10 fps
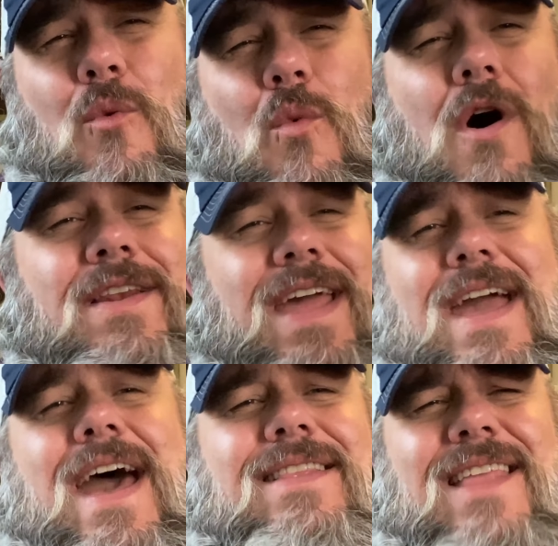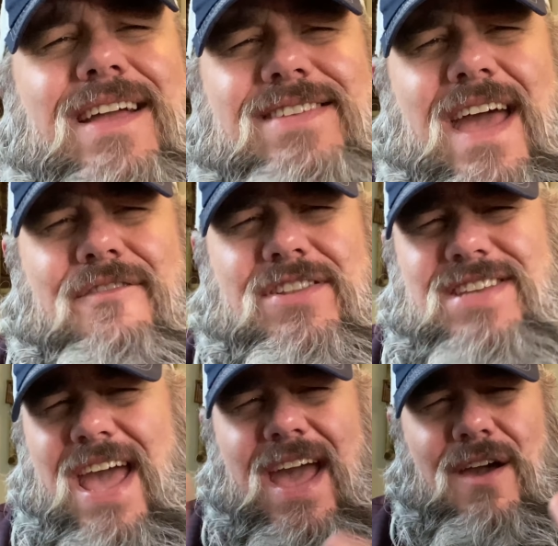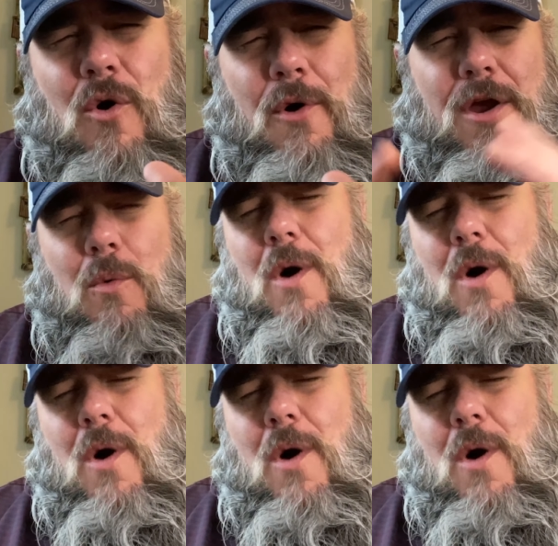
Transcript: one day I'd like to have a Tag Heuer